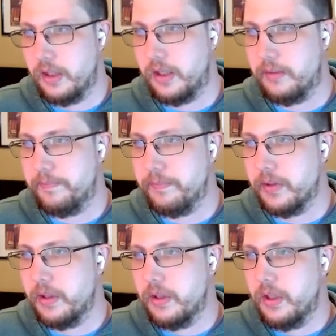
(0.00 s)
Um,
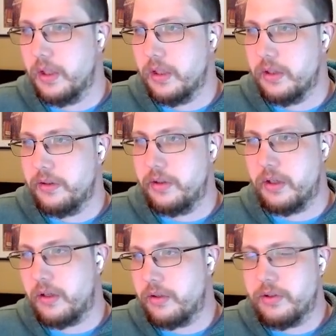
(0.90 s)

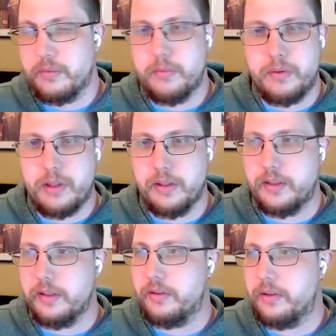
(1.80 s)
there are some
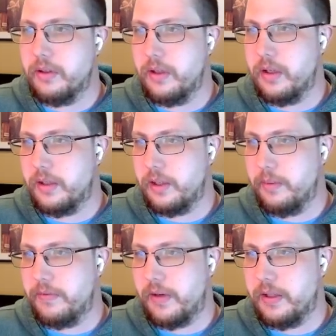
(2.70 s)
utilities that
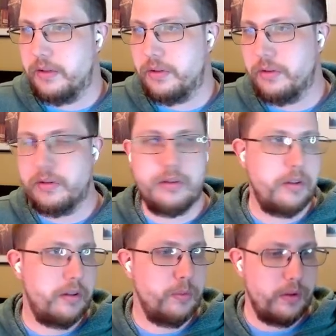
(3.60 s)
we've added. So this
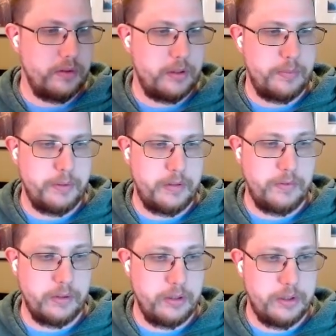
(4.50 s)
is one that's
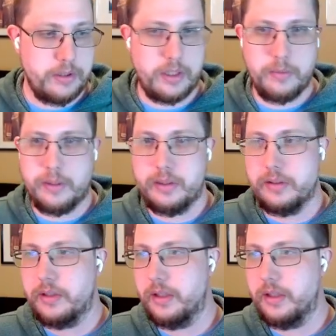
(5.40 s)
specific to Cherwell.